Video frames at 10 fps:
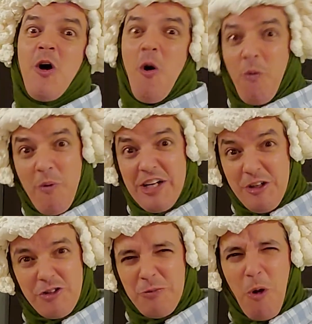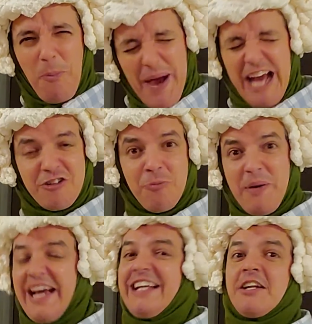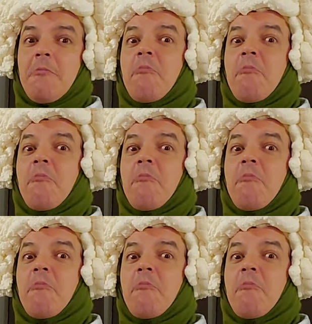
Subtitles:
when we do some more passion painting.